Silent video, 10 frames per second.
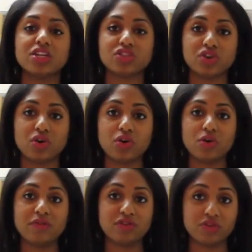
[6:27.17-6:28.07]

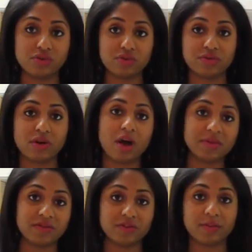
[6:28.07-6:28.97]
So if you're
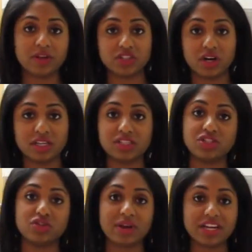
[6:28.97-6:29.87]
opting for milk chocolates,
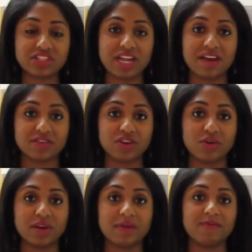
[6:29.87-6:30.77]
you don't actually have to
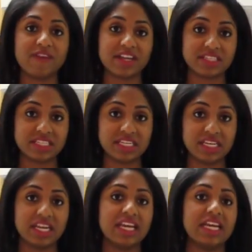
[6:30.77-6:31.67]
go and invest
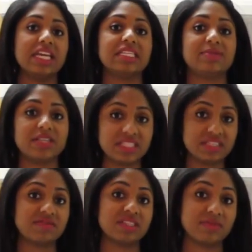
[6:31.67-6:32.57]
in
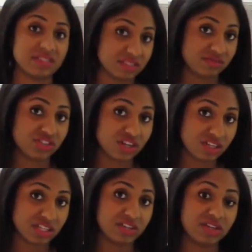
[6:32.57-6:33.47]
expensive chocolate.